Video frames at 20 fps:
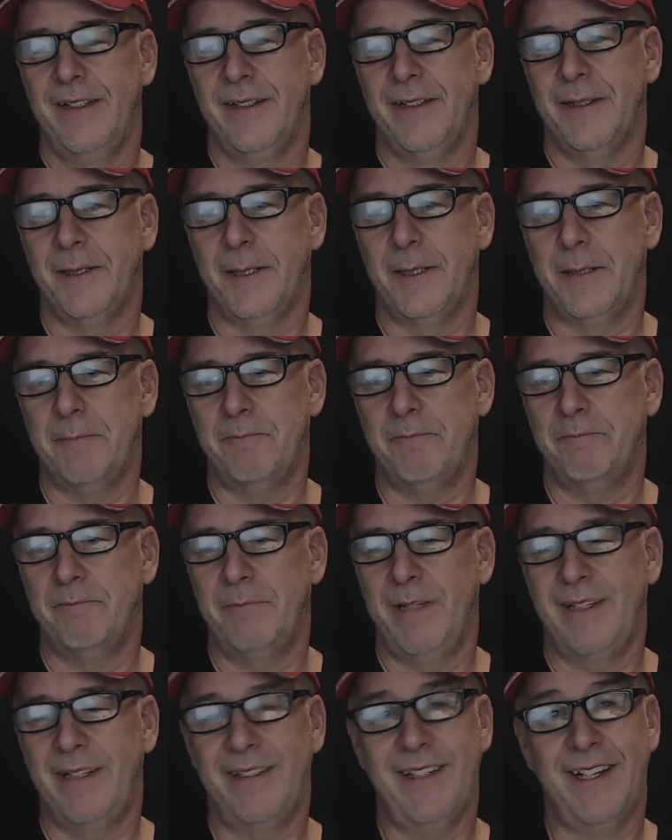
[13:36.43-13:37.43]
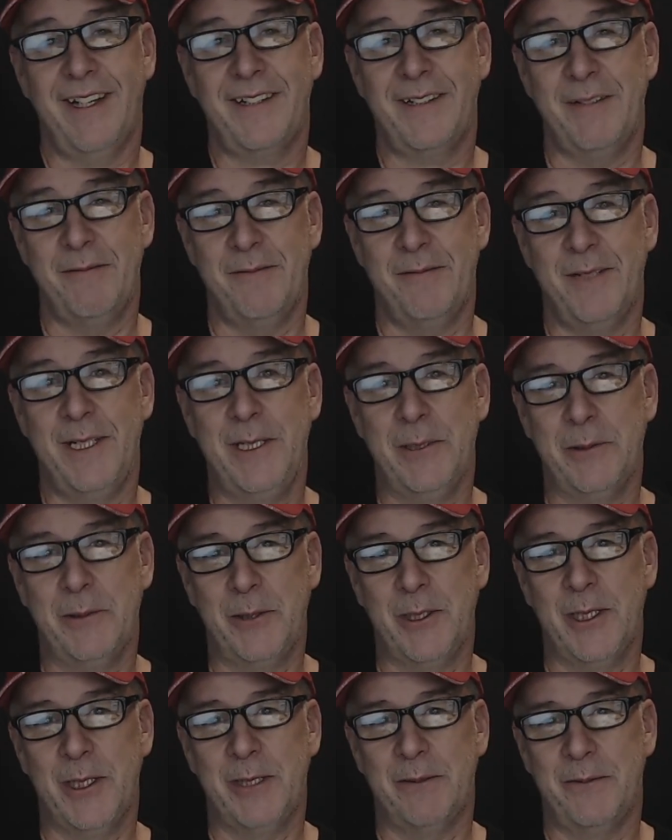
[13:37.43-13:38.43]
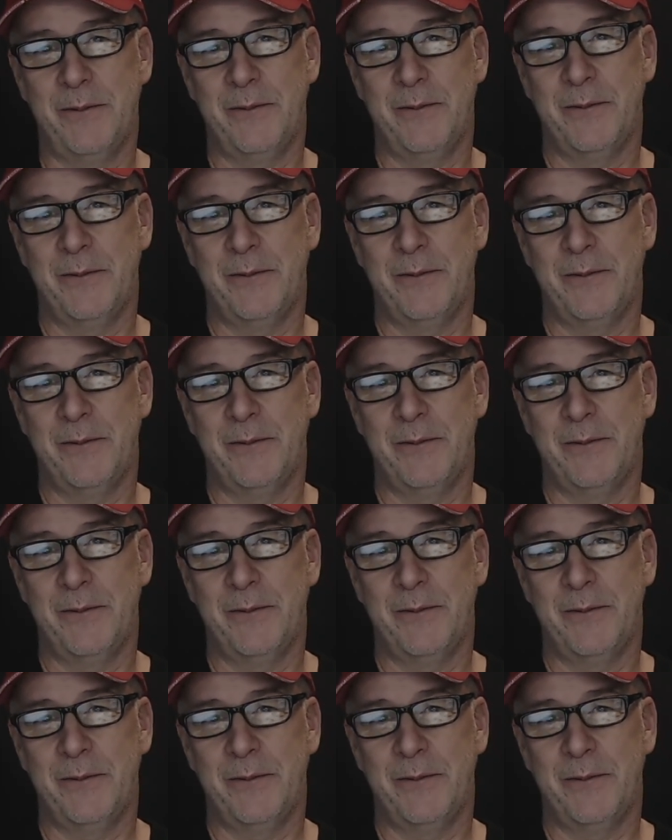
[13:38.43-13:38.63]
Um, it's actually video golf.